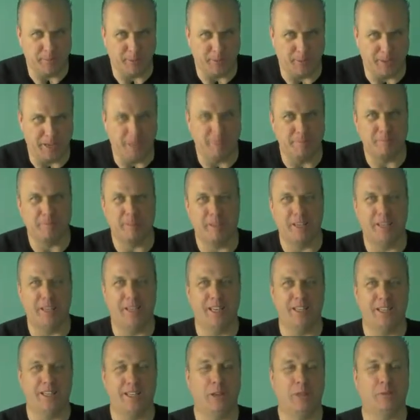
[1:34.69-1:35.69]
Okay,
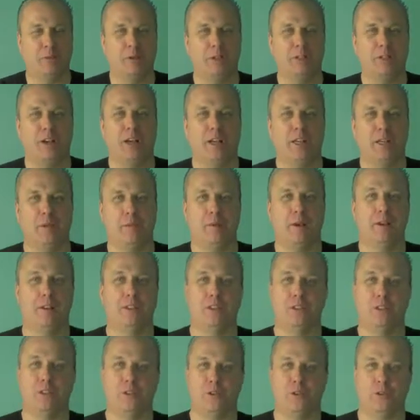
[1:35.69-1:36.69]
and today we're going to talk to you about,
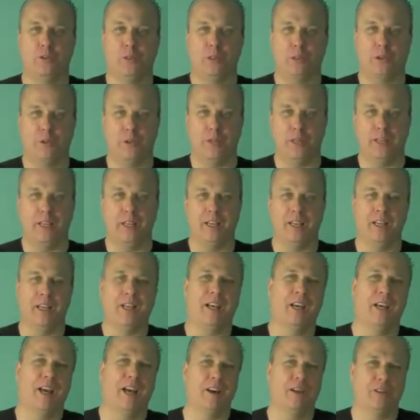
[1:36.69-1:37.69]
since you're learning
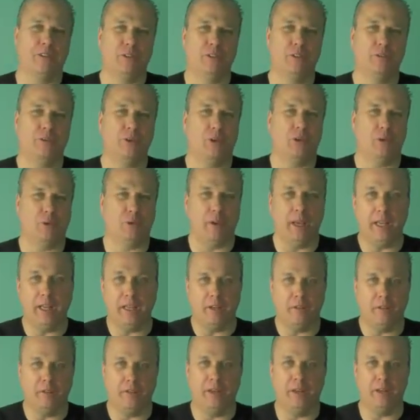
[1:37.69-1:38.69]
how to
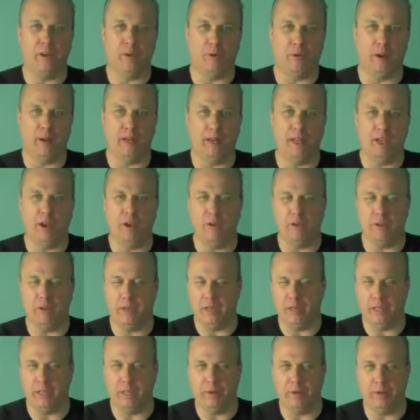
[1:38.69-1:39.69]
create the video right now and you're
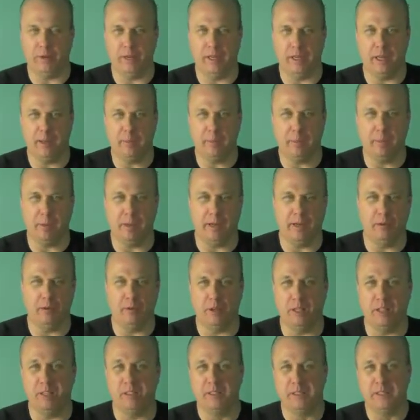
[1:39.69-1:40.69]
getting that ready to implement it
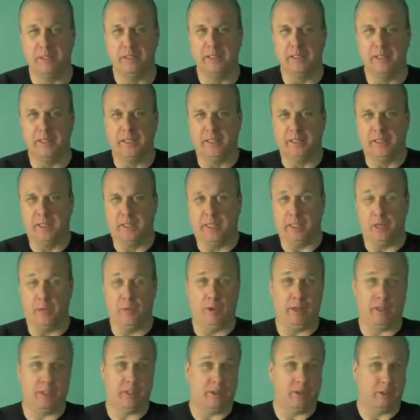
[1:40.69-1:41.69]
well, and you
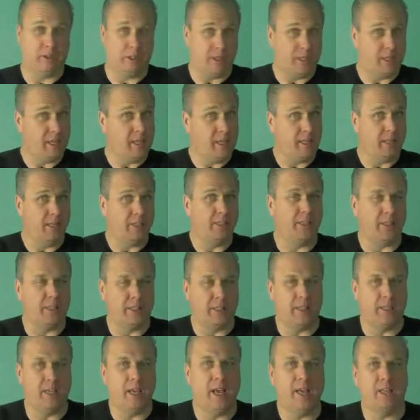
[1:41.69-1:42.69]
want to start seeing the
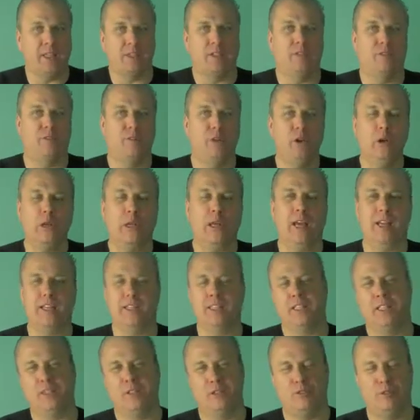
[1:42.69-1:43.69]
success of
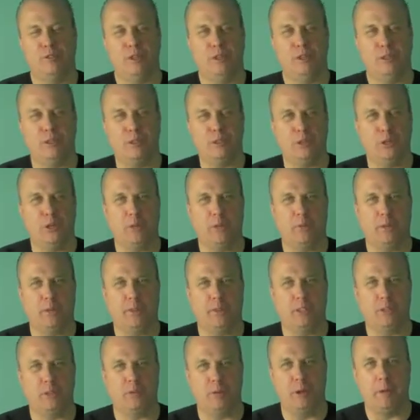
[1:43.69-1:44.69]
utilizing these videos in your
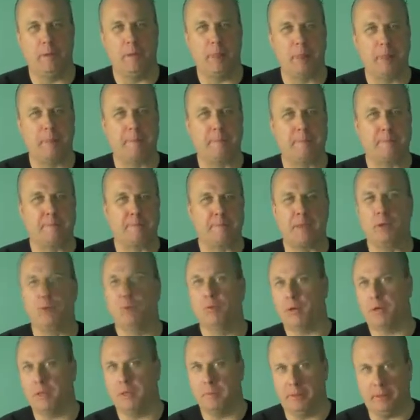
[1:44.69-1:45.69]
business, well,
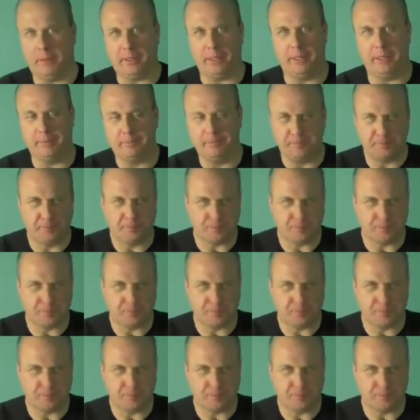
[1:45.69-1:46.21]
where do you market it?